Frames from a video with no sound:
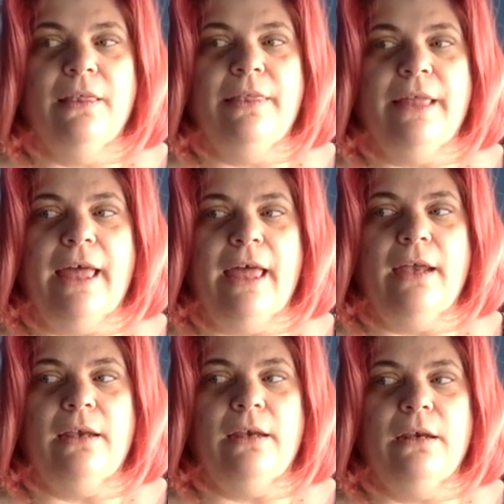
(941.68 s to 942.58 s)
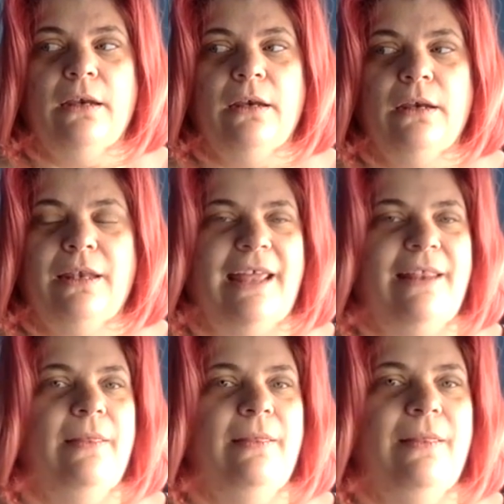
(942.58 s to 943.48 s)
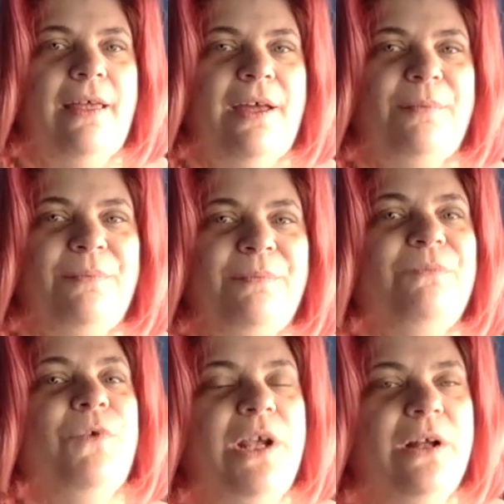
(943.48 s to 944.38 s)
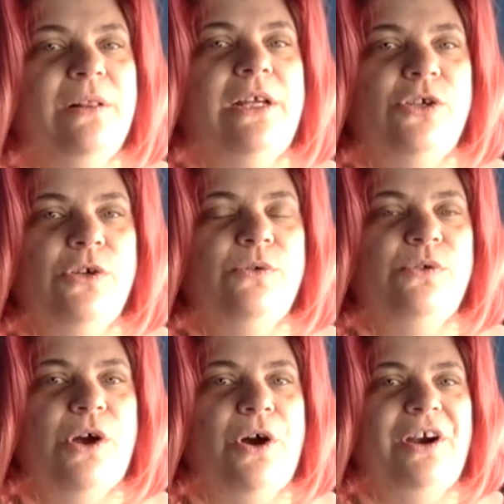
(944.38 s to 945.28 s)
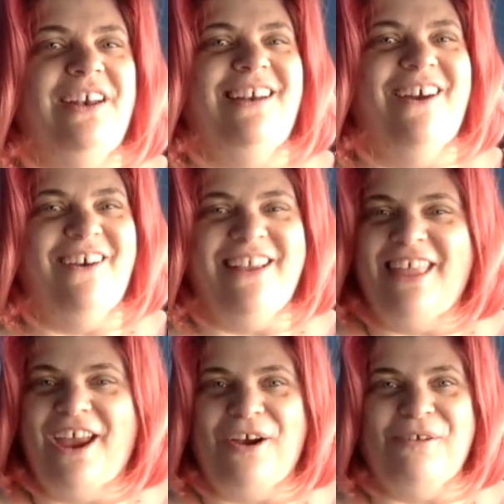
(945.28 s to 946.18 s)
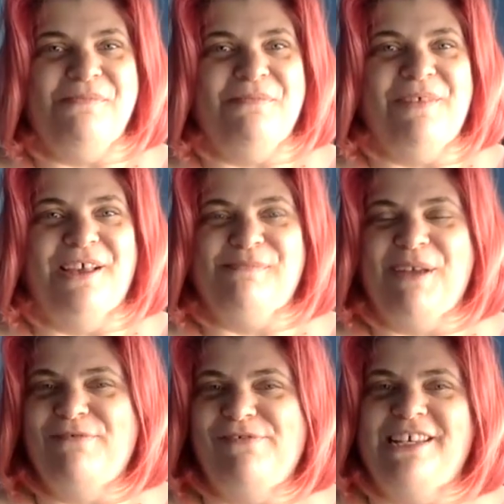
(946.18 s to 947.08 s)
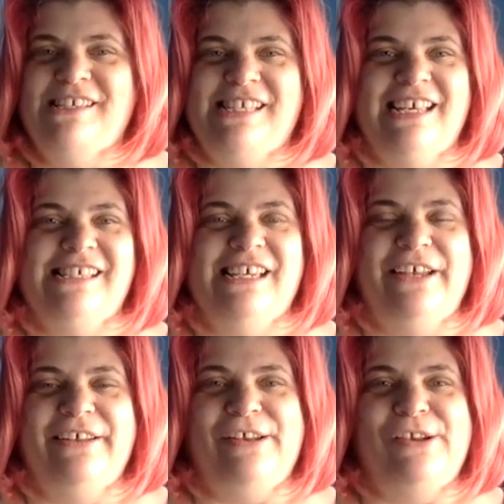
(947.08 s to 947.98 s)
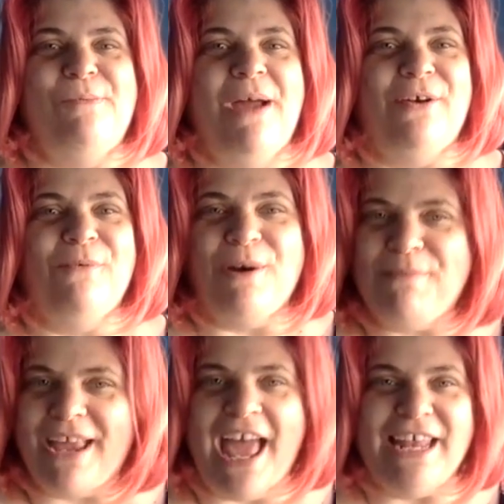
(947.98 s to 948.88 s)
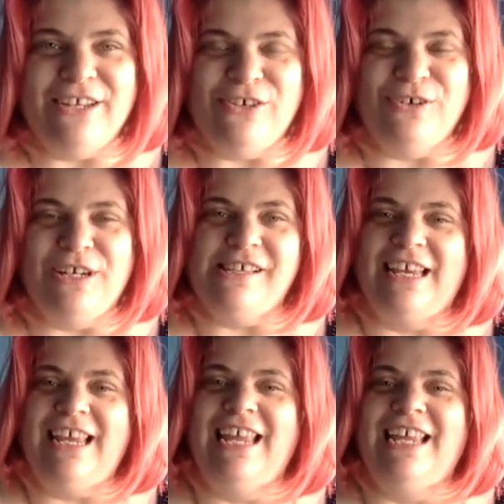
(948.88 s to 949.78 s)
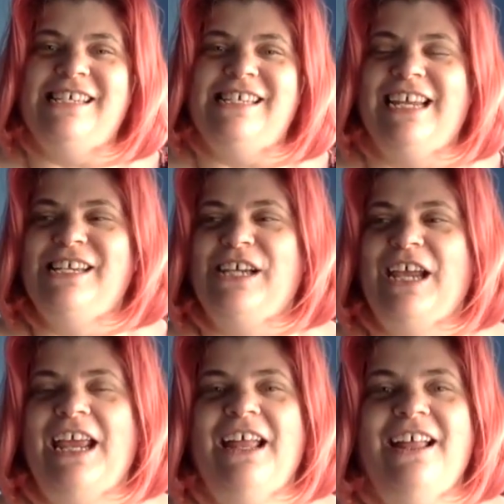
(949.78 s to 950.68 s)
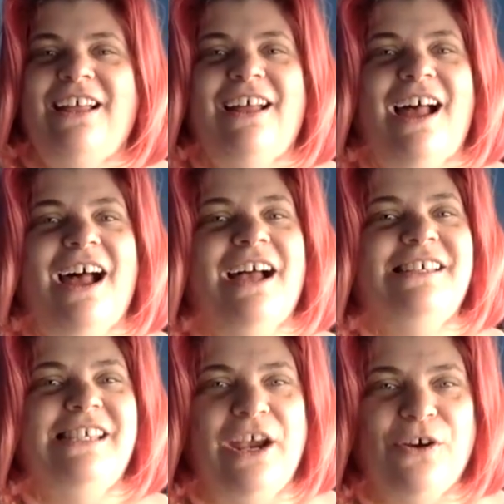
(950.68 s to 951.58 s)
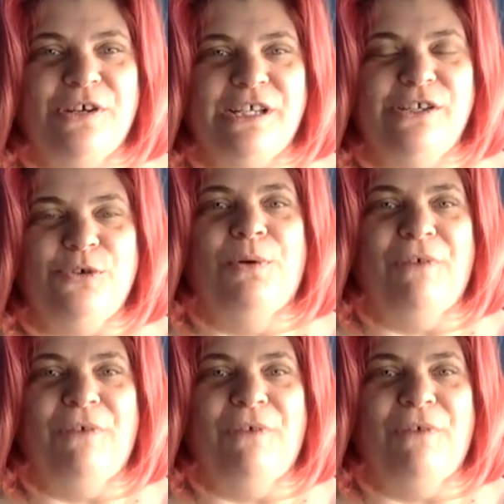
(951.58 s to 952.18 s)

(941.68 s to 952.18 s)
that that um, real issues aren't aren't there. As my friend says, no matter what my attitude is, I can't change a uh, stairs into a ramp.